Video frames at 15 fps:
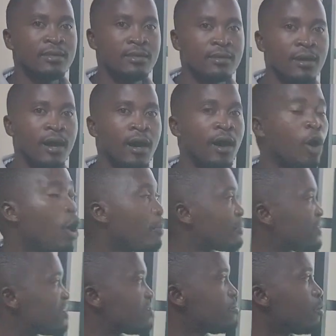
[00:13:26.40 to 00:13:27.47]
Hope
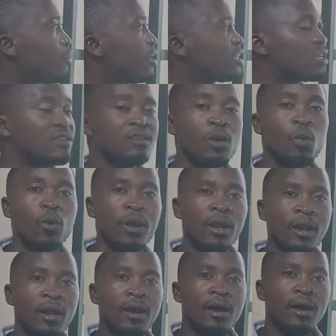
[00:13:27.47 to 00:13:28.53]
this information will
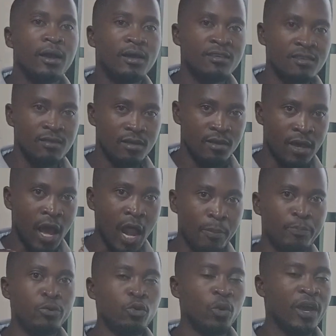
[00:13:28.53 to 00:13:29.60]

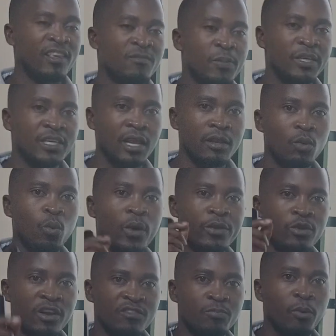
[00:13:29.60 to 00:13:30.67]
help you, especially when
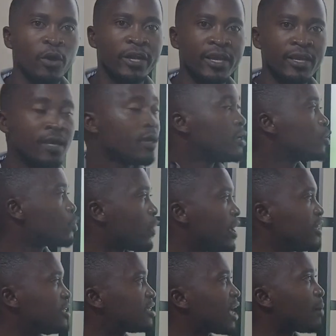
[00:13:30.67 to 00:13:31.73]
you're responding to
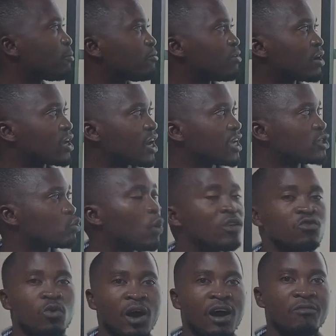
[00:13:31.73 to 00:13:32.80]
any type of a crash.
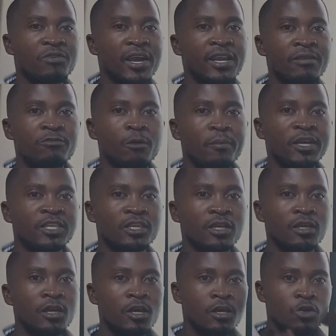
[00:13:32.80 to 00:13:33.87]
Once you have any information,
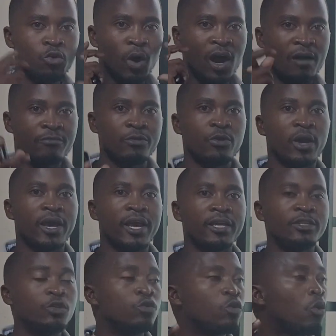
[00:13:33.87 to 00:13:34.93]
you have in your
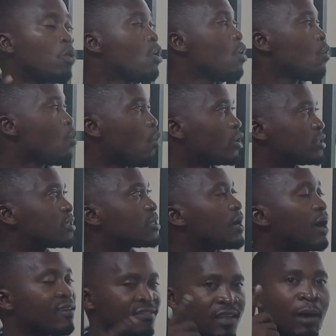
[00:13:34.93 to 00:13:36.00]
head, you know what
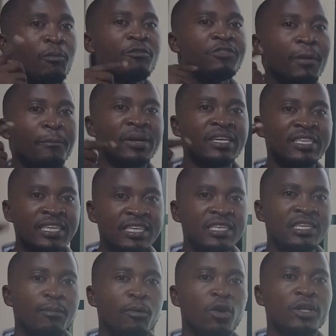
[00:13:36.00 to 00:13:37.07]
are some of the
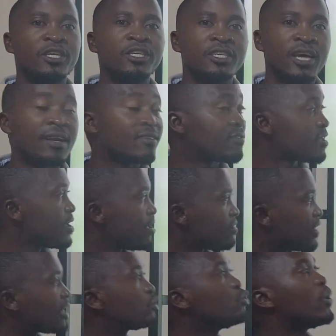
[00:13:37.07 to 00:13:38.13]
predictable injuries
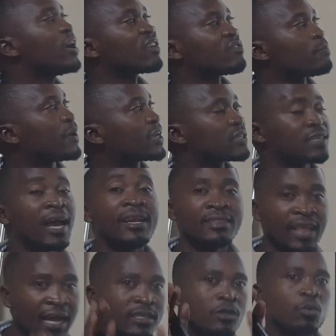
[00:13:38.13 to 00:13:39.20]
that you expect, and
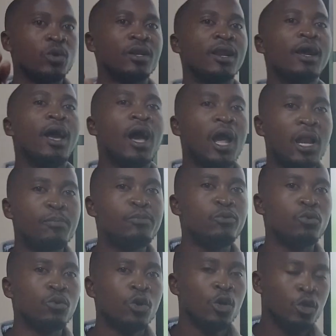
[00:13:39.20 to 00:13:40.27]
that will help
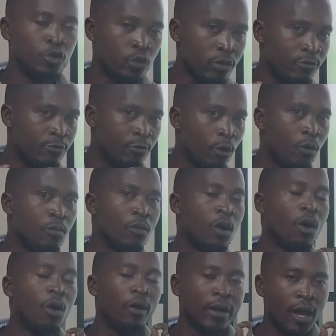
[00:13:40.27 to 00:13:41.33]
you to inform
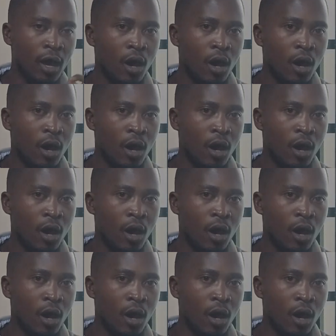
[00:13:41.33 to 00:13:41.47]
on